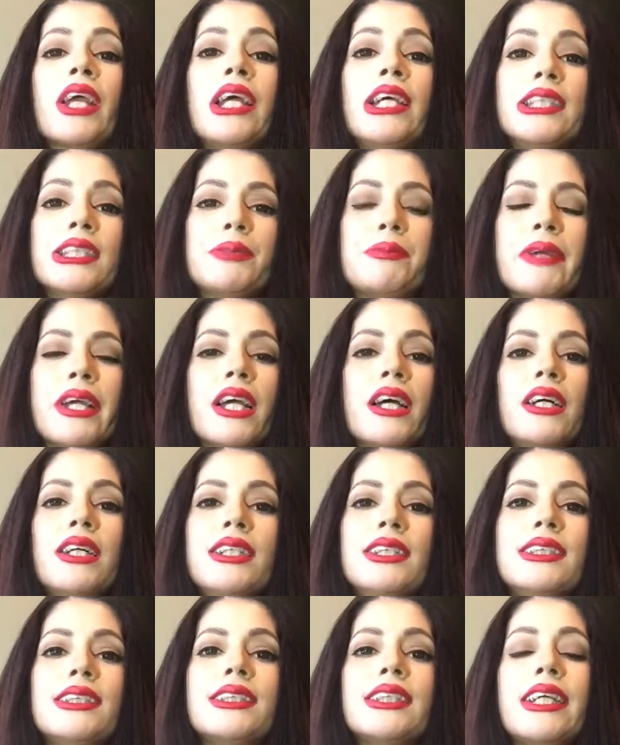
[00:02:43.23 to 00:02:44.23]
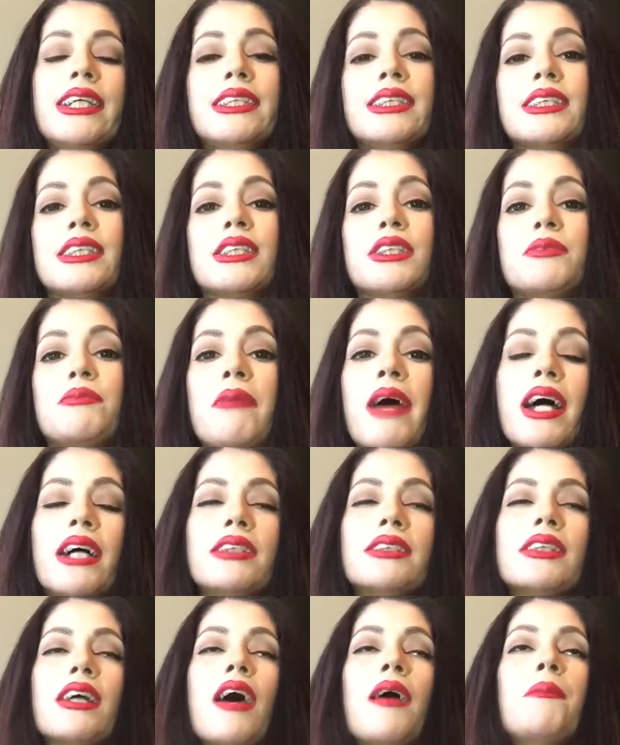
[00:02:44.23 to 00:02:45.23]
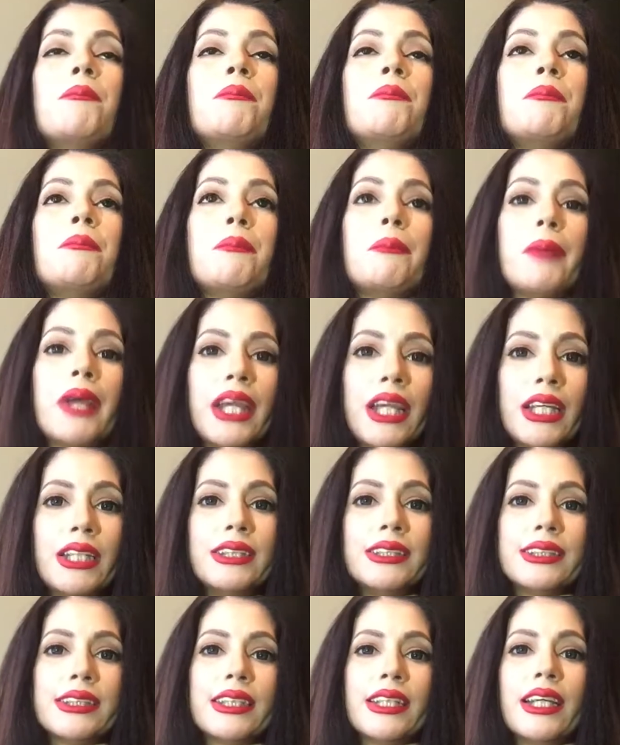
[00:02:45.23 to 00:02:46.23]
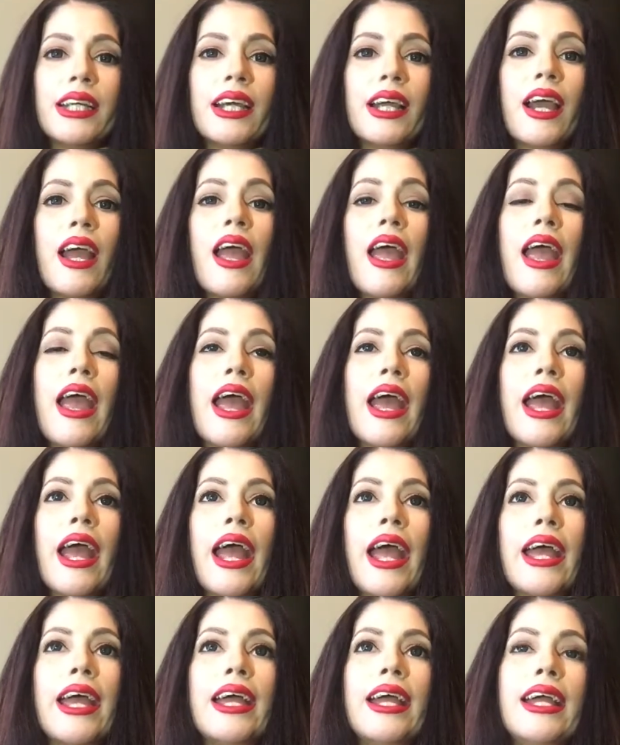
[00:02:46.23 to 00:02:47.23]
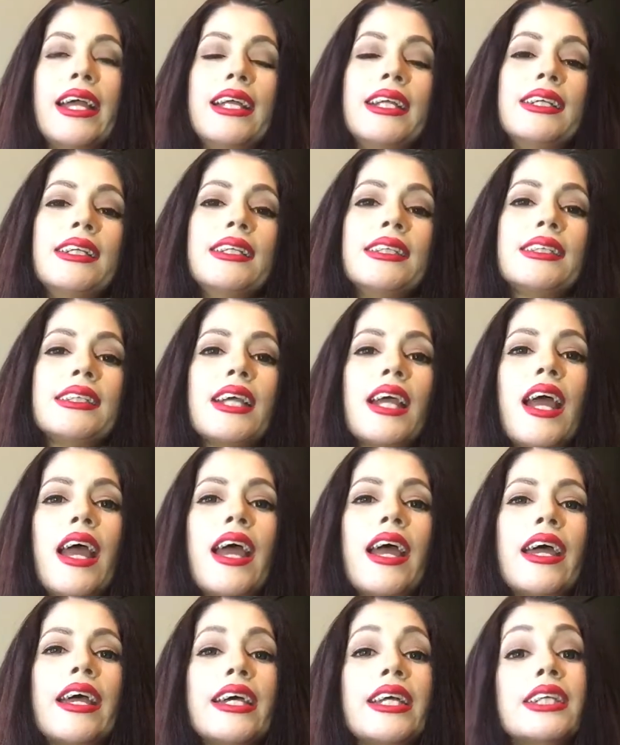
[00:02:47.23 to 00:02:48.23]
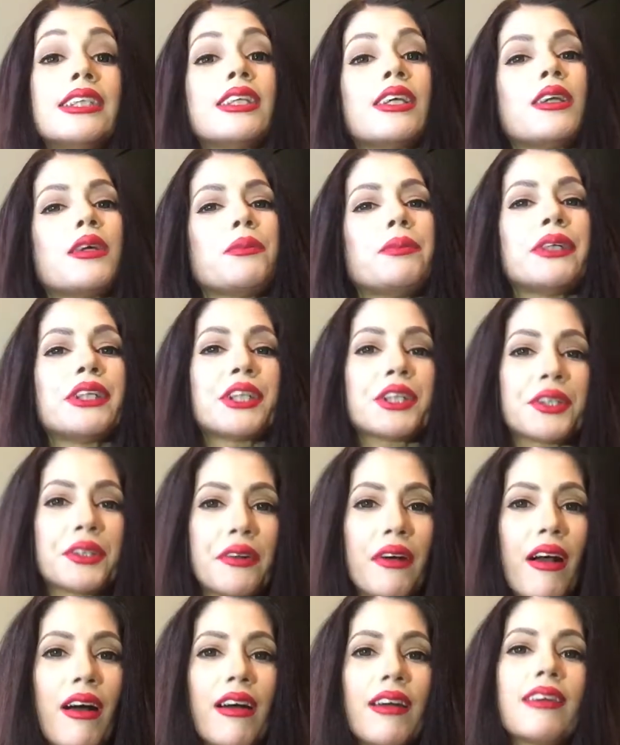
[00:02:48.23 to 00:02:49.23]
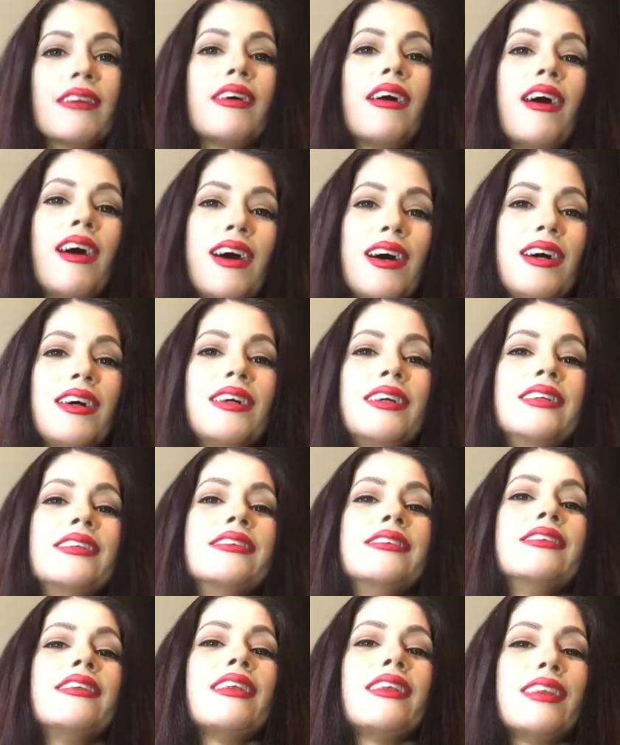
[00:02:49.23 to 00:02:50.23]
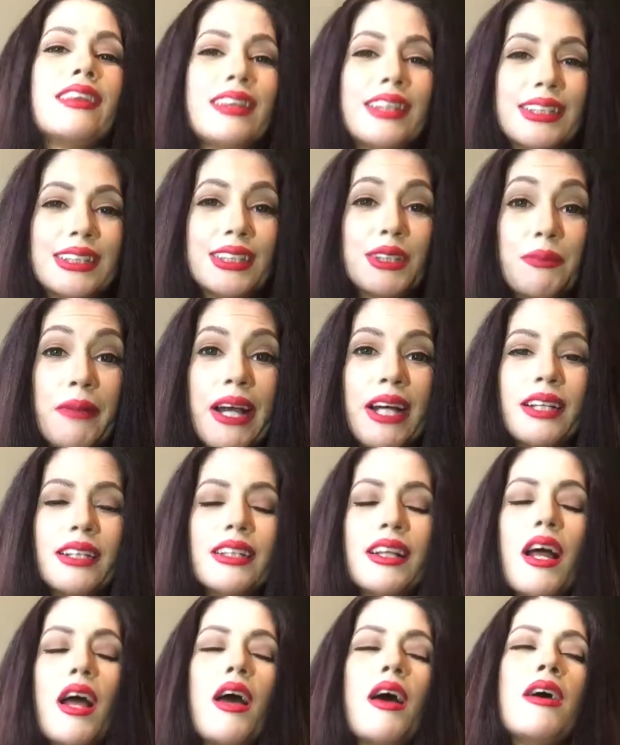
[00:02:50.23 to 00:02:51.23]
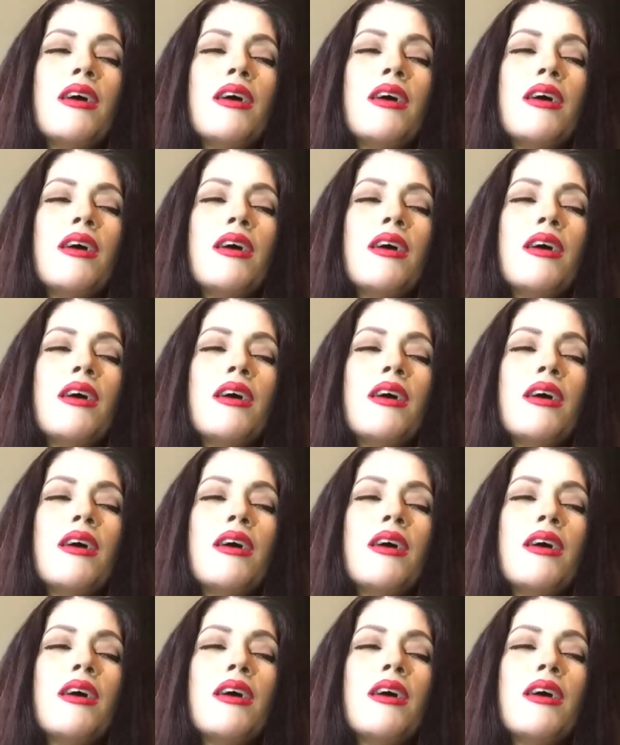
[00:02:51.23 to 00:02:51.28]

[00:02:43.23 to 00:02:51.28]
is because it smells amazing and it is a little bit strong on the smell,